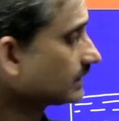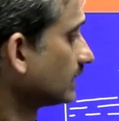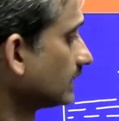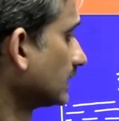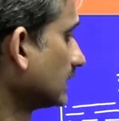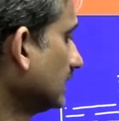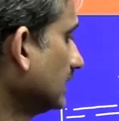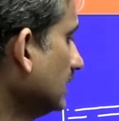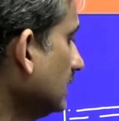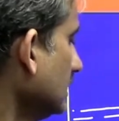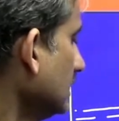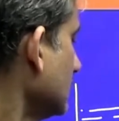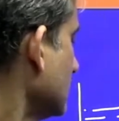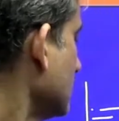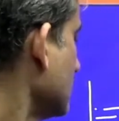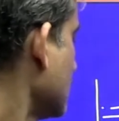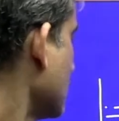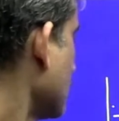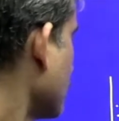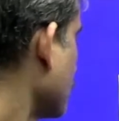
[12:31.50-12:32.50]
Clear?
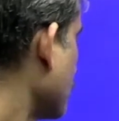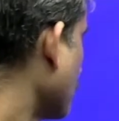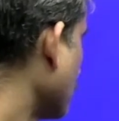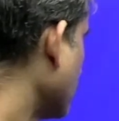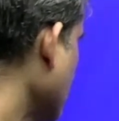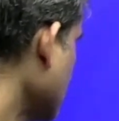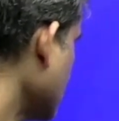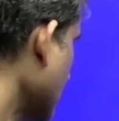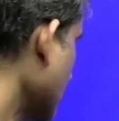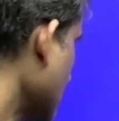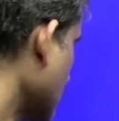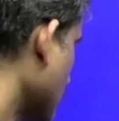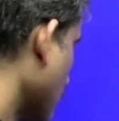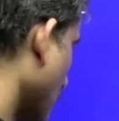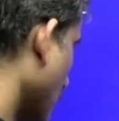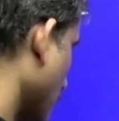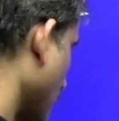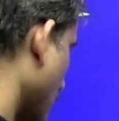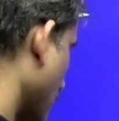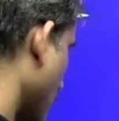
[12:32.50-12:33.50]
So this is
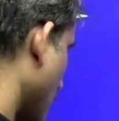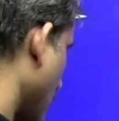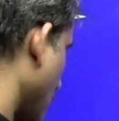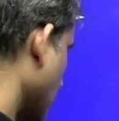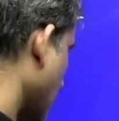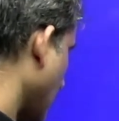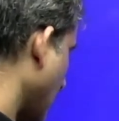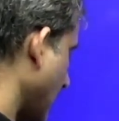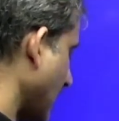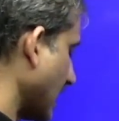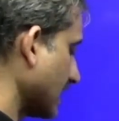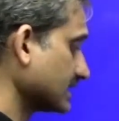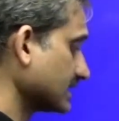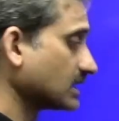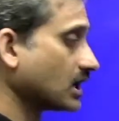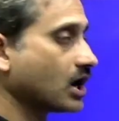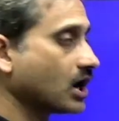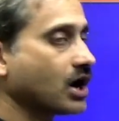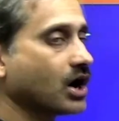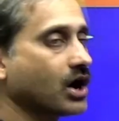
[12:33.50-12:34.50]
what we call as
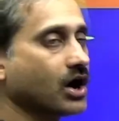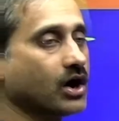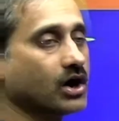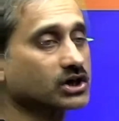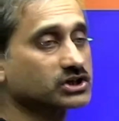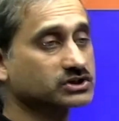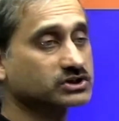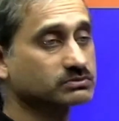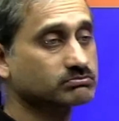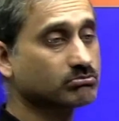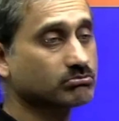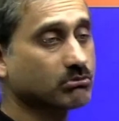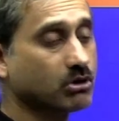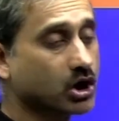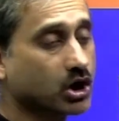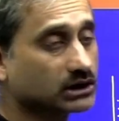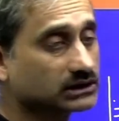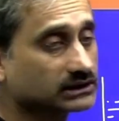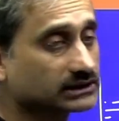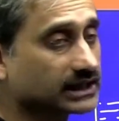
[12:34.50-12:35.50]

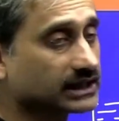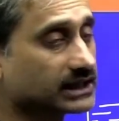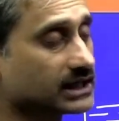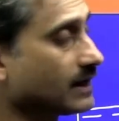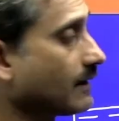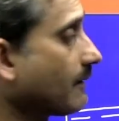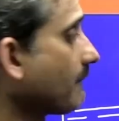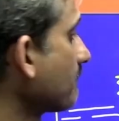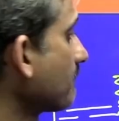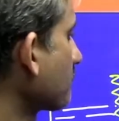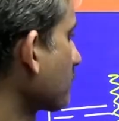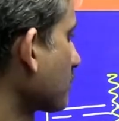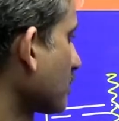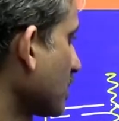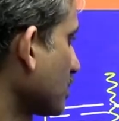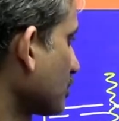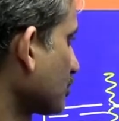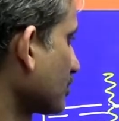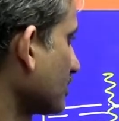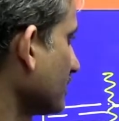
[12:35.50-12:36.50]
osmotic
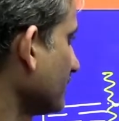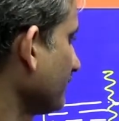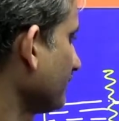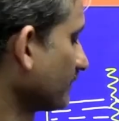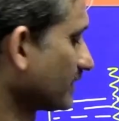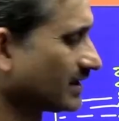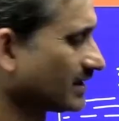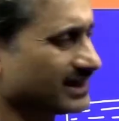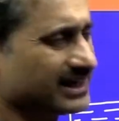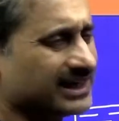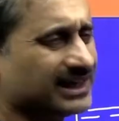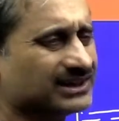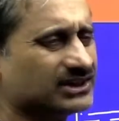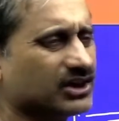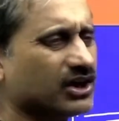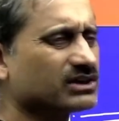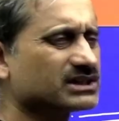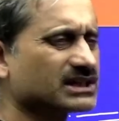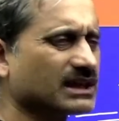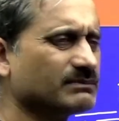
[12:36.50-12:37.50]
pressure.
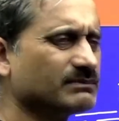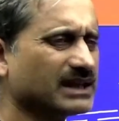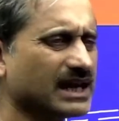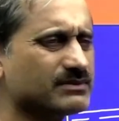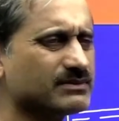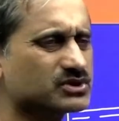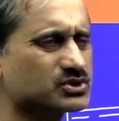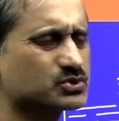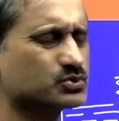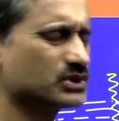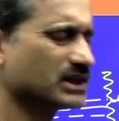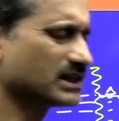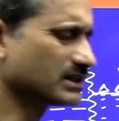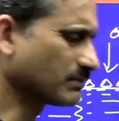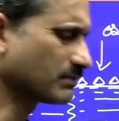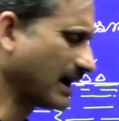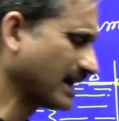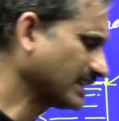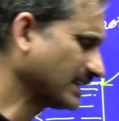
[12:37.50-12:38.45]
Now sometimes students might